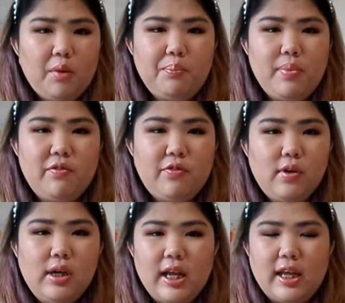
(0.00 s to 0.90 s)

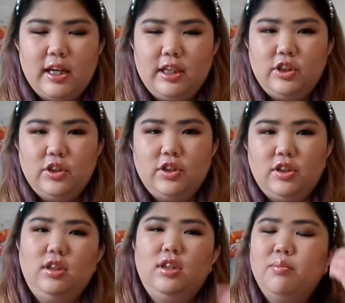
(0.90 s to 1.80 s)
Before I get
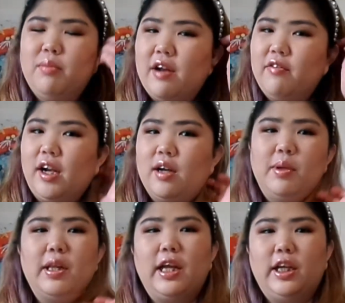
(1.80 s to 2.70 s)
into my
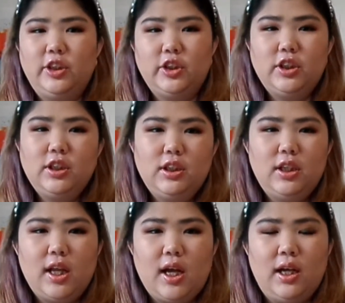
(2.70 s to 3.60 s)
recommendation,
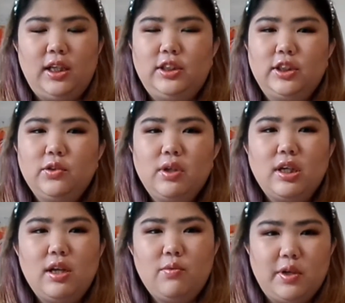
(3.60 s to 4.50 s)
I just
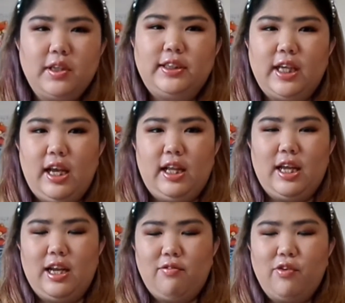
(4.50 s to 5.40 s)
quickly want to say
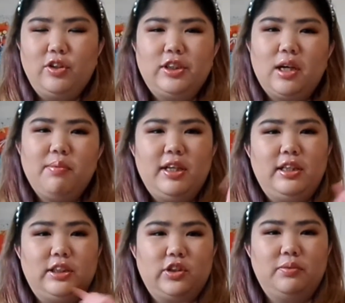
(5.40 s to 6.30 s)
that if you check my
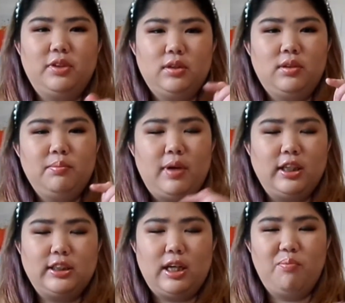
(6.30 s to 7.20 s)
description
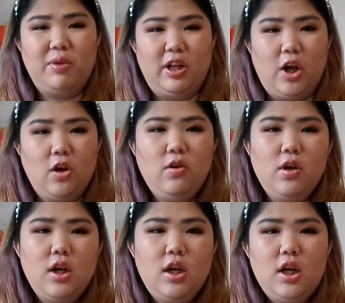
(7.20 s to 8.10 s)
box down below,
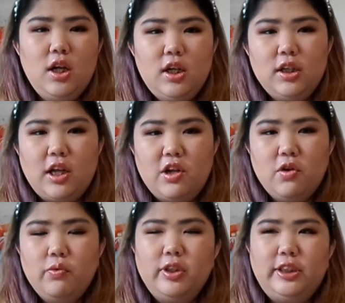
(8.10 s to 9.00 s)
then you
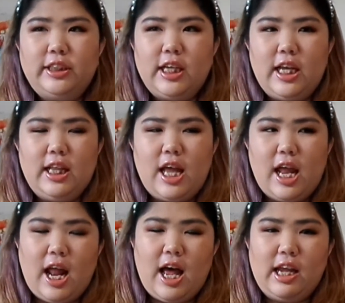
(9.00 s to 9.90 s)
will see that
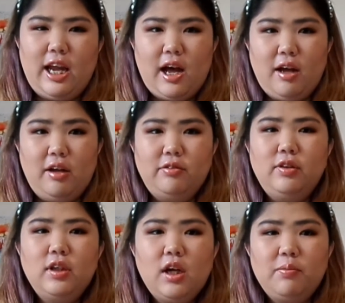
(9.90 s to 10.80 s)
I have
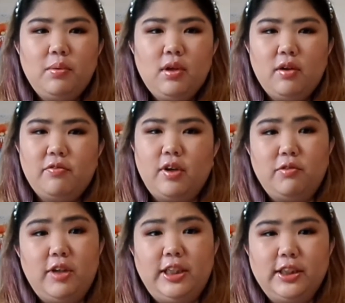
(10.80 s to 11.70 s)
a couple of
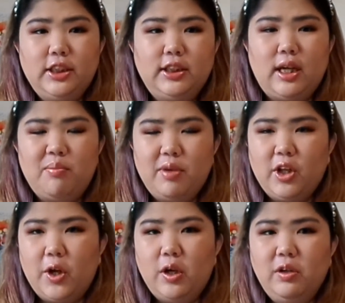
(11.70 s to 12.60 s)
fundraisers down
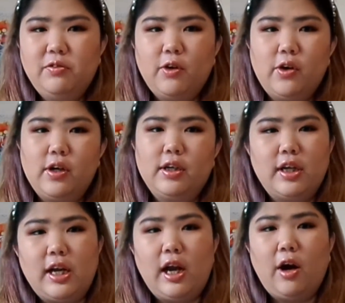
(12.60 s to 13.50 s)
below for
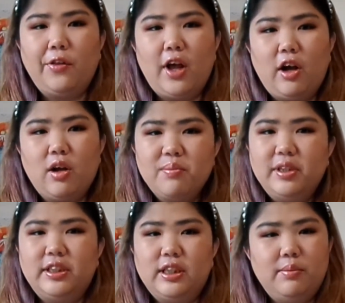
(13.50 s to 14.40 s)
the undocumented